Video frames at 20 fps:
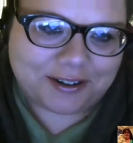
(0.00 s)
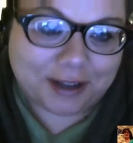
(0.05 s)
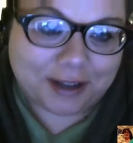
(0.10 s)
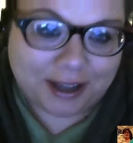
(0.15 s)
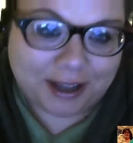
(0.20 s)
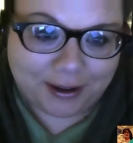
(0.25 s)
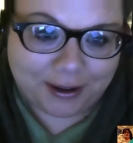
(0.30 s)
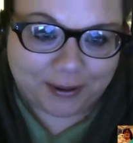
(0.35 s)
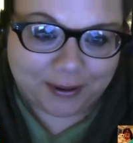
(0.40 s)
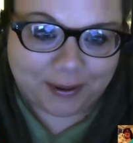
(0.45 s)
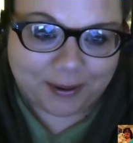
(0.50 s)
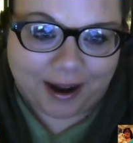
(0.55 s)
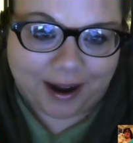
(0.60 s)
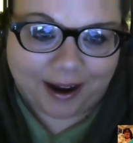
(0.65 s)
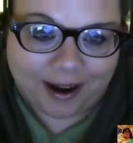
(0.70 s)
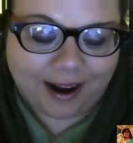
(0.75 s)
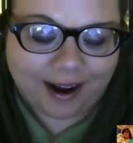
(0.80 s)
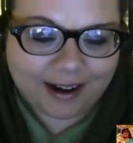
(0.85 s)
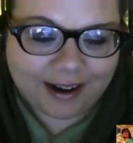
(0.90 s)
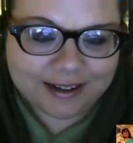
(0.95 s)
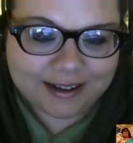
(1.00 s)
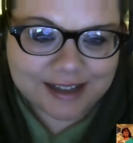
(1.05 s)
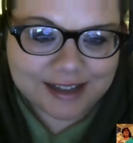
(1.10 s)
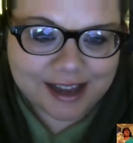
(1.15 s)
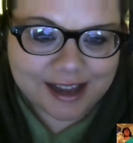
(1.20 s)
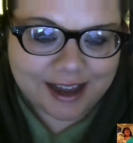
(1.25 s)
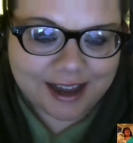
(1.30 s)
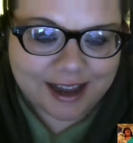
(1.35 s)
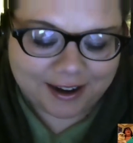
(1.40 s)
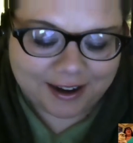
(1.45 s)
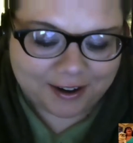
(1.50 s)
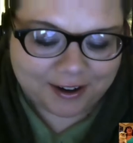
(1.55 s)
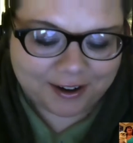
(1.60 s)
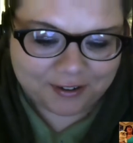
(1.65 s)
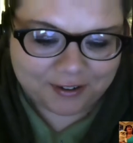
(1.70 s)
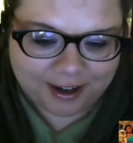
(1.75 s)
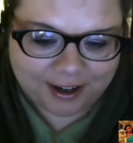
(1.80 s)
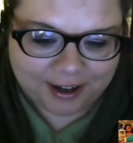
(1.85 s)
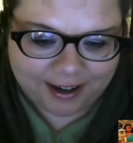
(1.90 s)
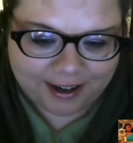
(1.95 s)
cute. I just can't get
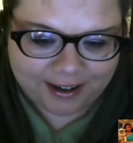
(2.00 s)
over it.